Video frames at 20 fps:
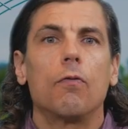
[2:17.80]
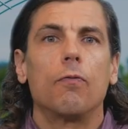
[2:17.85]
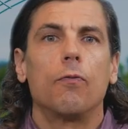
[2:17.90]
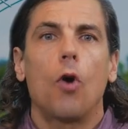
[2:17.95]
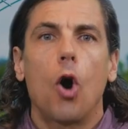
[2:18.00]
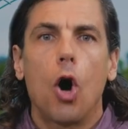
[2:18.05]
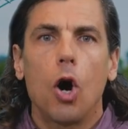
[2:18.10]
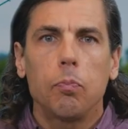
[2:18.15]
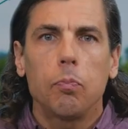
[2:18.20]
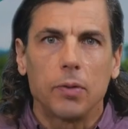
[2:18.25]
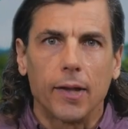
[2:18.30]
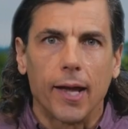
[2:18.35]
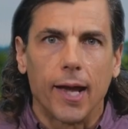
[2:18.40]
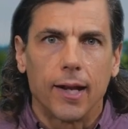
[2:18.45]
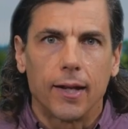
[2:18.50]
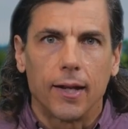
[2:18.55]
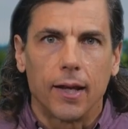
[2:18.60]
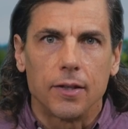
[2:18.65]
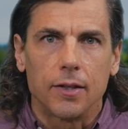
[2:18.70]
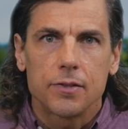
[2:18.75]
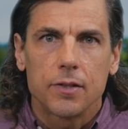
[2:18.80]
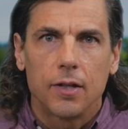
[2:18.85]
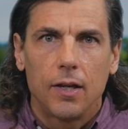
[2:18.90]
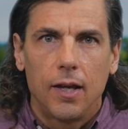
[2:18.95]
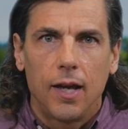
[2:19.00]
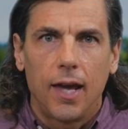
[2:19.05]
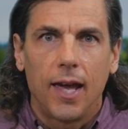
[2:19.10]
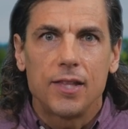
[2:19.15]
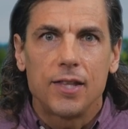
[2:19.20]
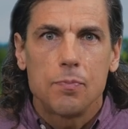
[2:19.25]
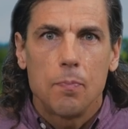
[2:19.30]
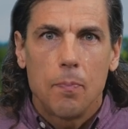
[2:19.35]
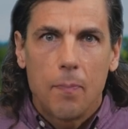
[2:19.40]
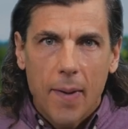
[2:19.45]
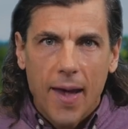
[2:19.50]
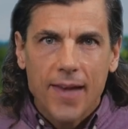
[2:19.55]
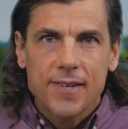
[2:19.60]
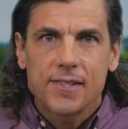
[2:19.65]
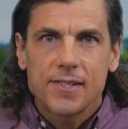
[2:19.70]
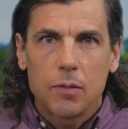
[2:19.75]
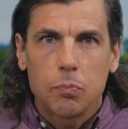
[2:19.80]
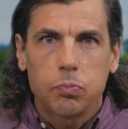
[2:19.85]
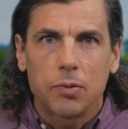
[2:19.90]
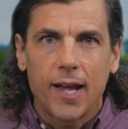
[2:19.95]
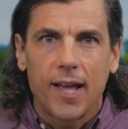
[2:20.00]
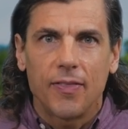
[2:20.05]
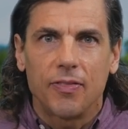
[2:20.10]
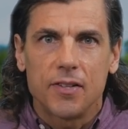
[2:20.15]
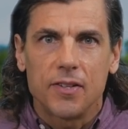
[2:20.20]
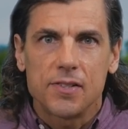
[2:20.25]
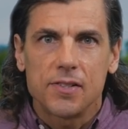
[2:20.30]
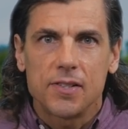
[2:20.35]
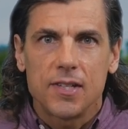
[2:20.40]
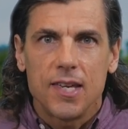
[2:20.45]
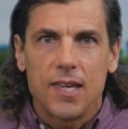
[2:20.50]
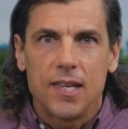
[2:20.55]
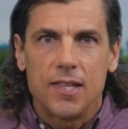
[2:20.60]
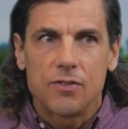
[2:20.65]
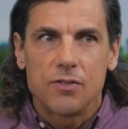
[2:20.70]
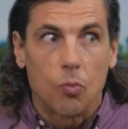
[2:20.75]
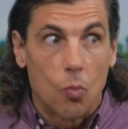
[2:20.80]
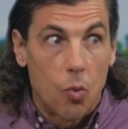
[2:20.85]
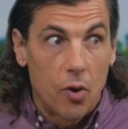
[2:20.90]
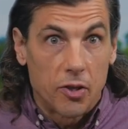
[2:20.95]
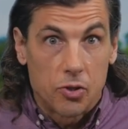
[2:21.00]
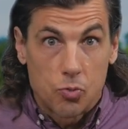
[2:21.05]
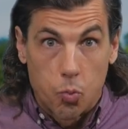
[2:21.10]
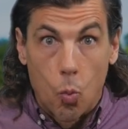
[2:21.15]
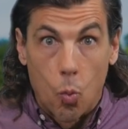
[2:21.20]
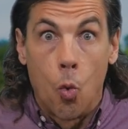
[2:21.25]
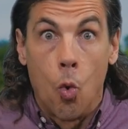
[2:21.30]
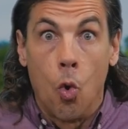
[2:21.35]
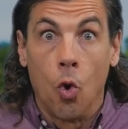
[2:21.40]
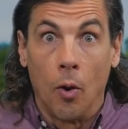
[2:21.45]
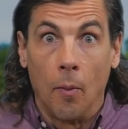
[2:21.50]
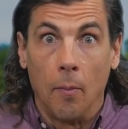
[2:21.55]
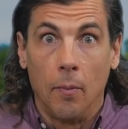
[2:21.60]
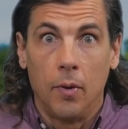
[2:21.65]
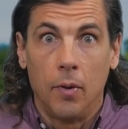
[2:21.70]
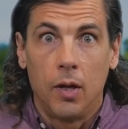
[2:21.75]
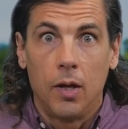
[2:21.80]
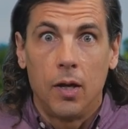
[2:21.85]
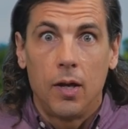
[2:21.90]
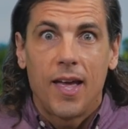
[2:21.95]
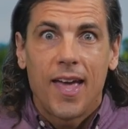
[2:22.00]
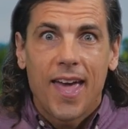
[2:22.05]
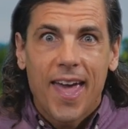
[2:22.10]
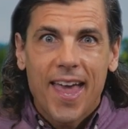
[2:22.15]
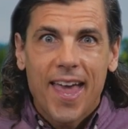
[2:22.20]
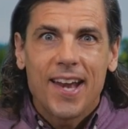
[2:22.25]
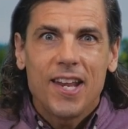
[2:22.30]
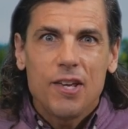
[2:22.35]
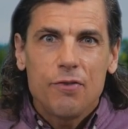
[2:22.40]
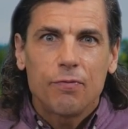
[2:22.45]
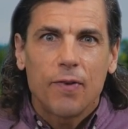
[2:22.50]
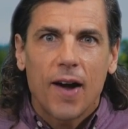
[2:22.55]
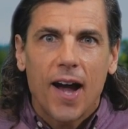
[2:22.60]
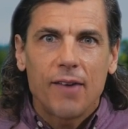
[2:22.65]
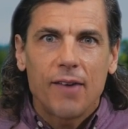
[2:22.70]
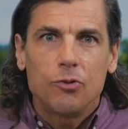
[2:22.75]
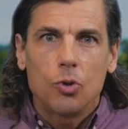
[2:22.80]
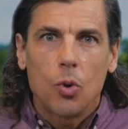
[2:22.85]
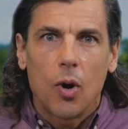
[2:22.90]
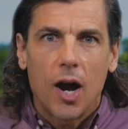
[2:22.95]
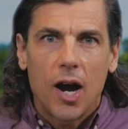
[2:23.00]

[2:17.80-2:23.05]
fall plantings, it's best to plant the seeds when it's warm, eighty-five to one